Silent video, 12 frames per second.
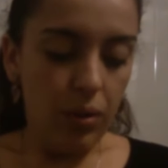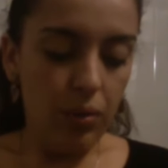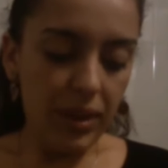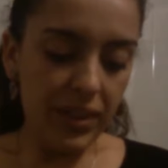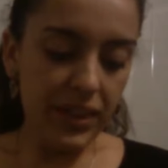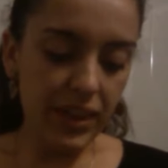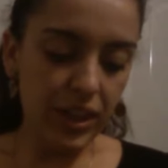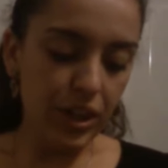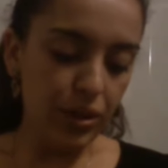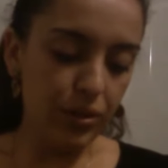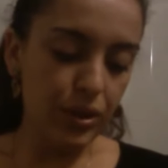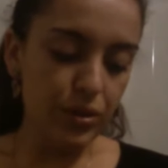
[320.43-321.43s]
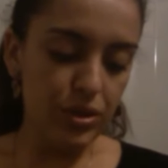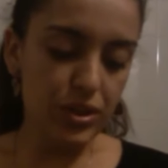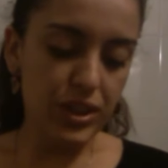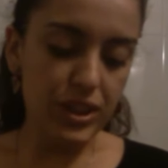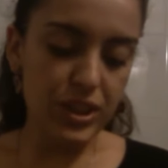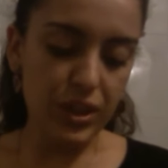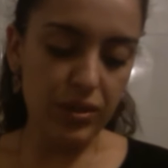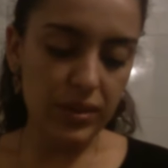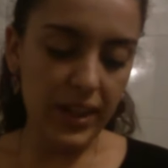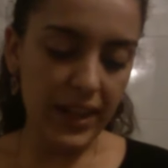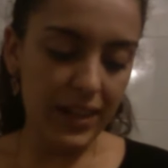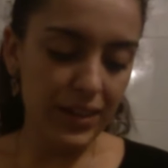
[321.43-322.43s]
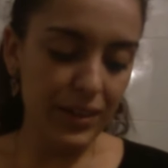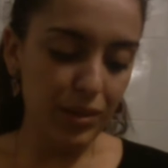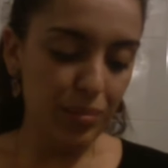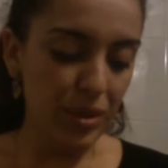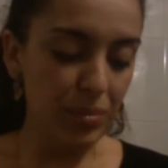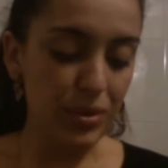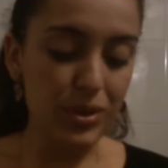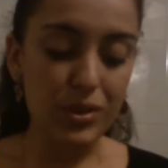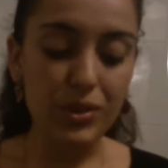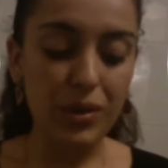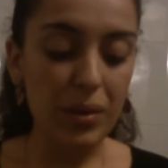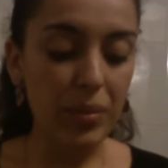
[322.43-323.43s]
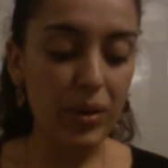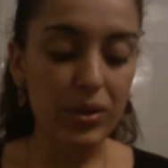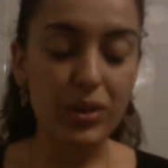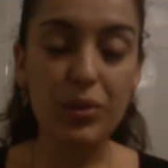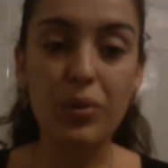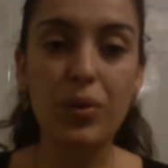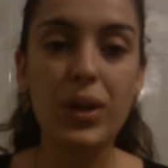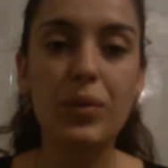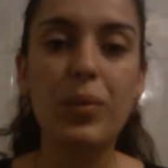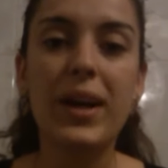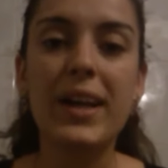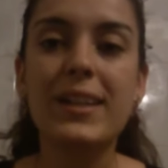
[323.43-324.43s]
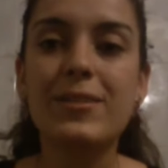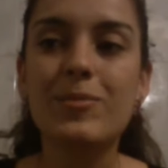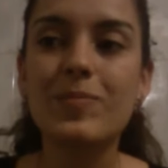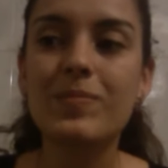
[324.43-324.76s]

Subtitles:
One thing you usually don't like new people to know about you and why?